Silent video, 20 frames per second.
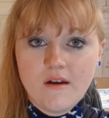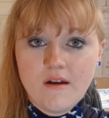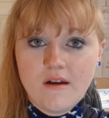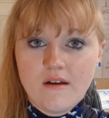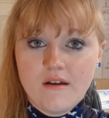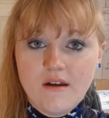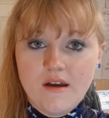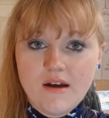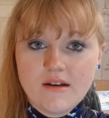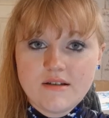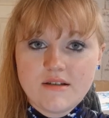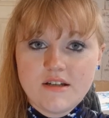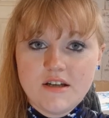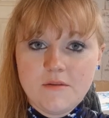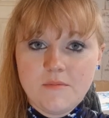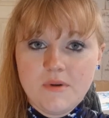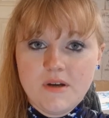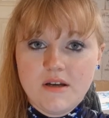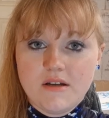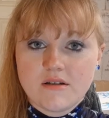
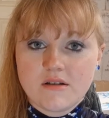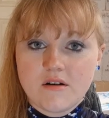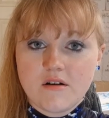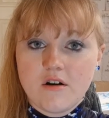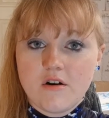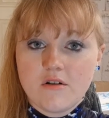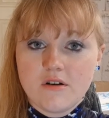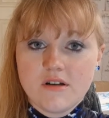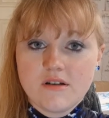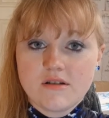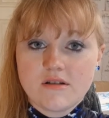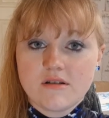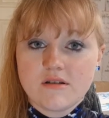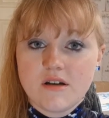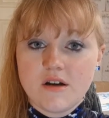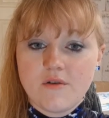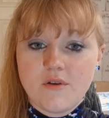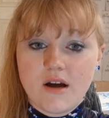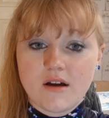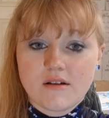ESTPs are honest and
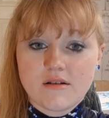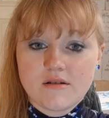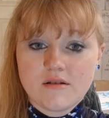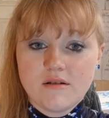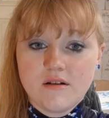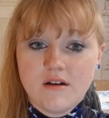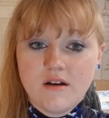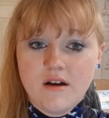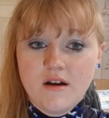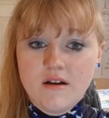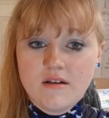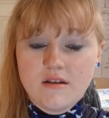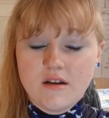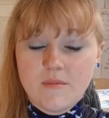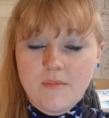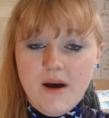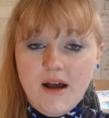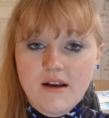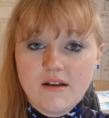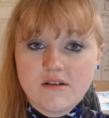direct.
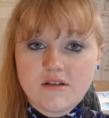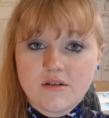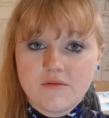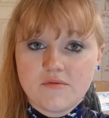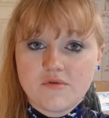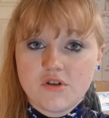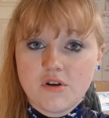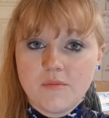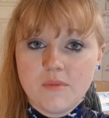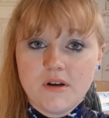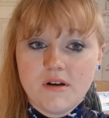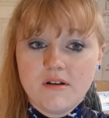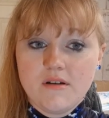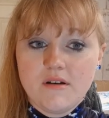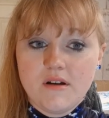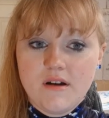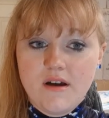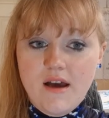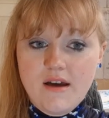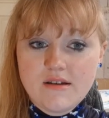Their balance of
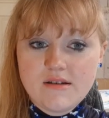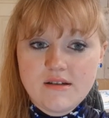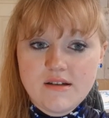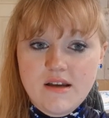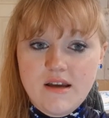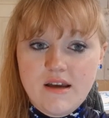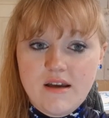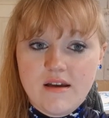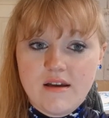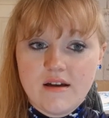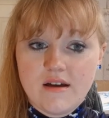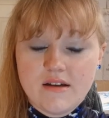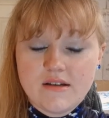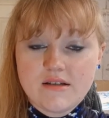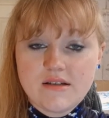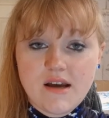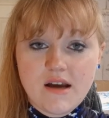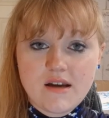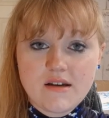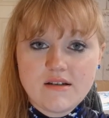dominant SE and
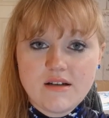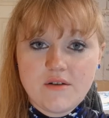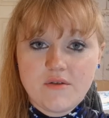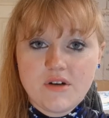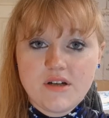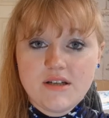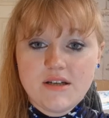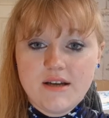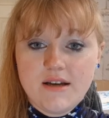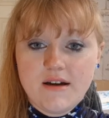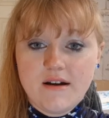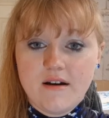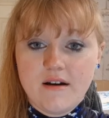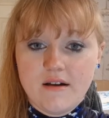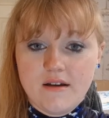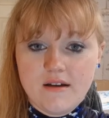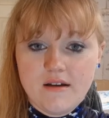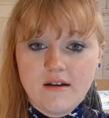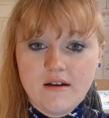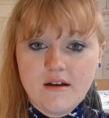secondary
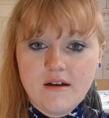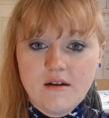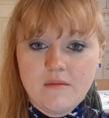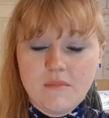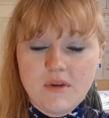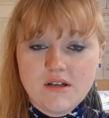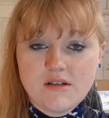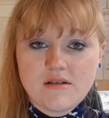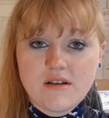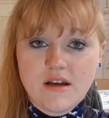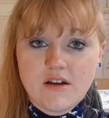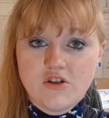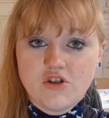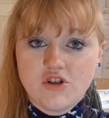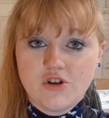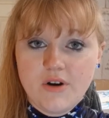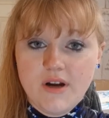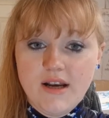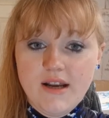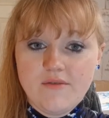TI means they
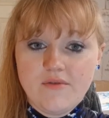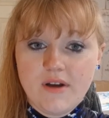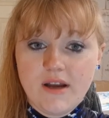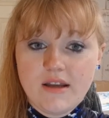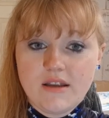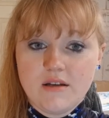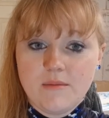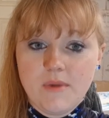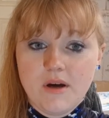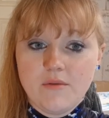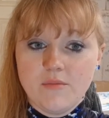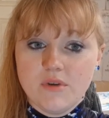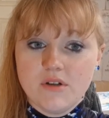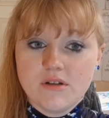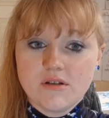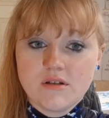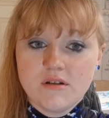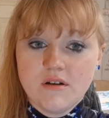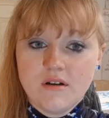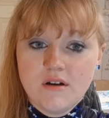enjoy living in the
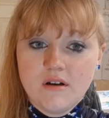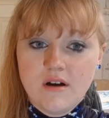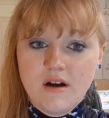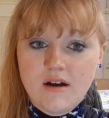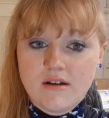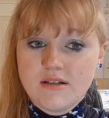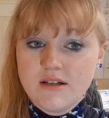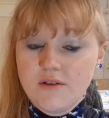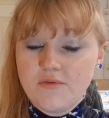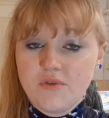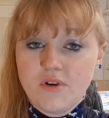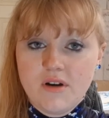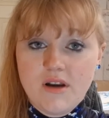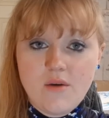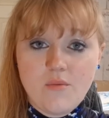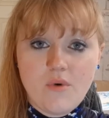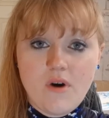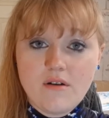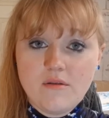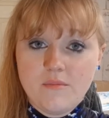moment and definitely
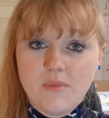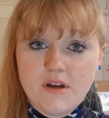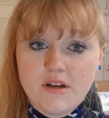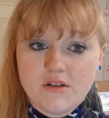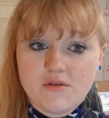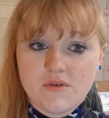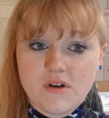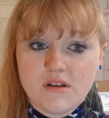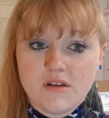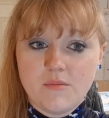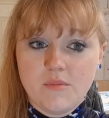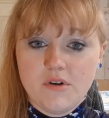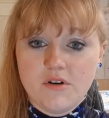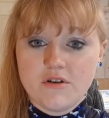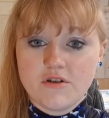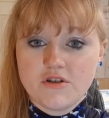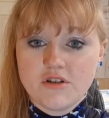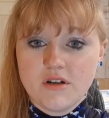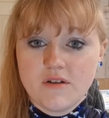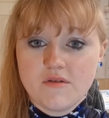won't beat around the
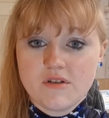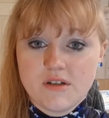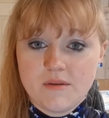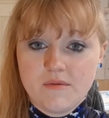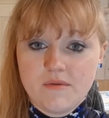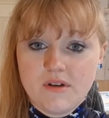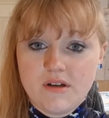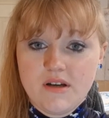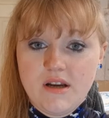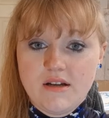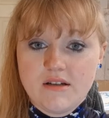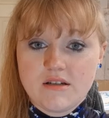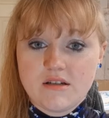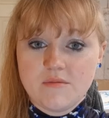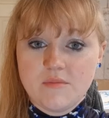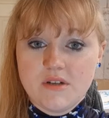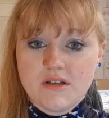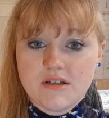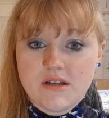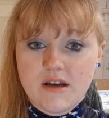bush if something needs to
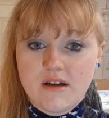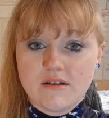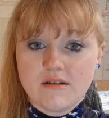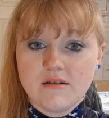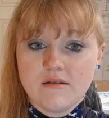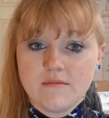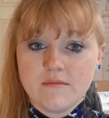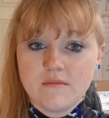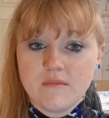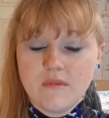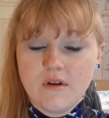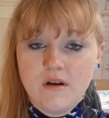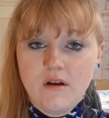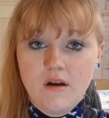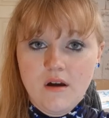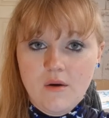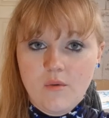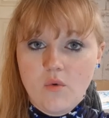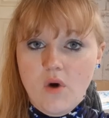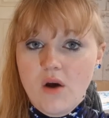be said.
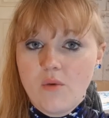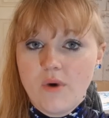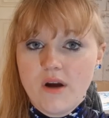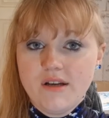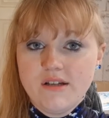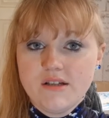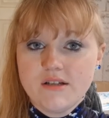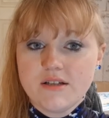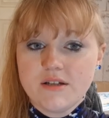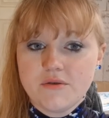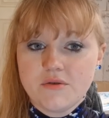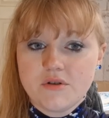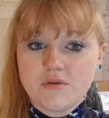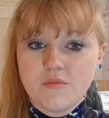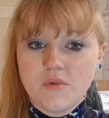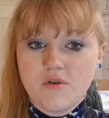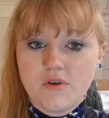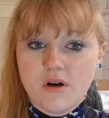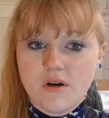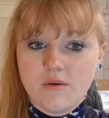Why wait until
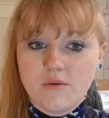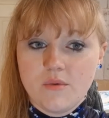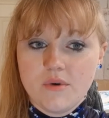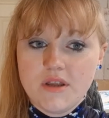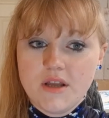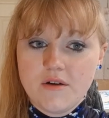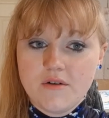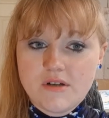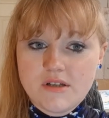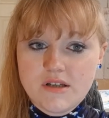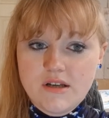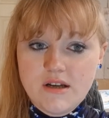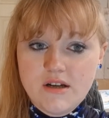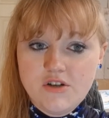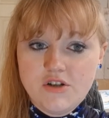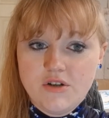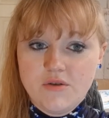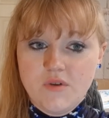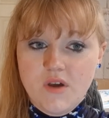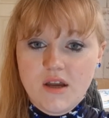tomorrow when there is an
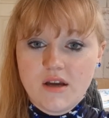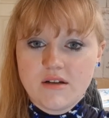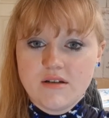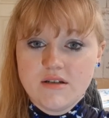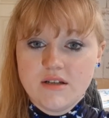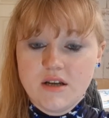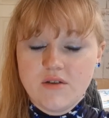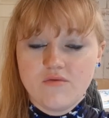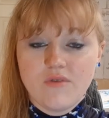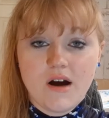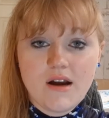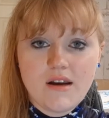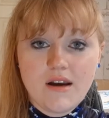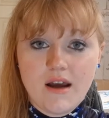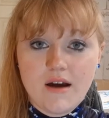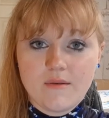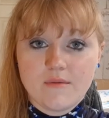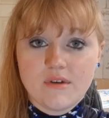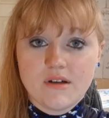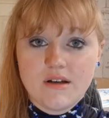issue they can see right
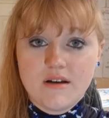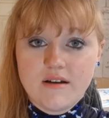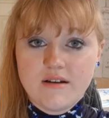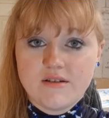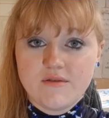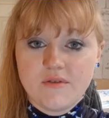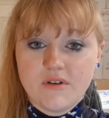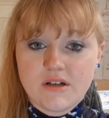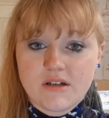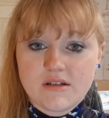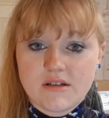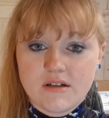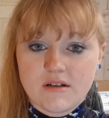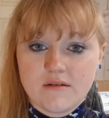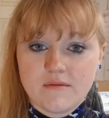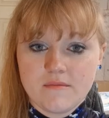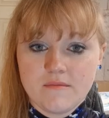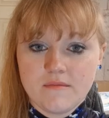now that needs fixing?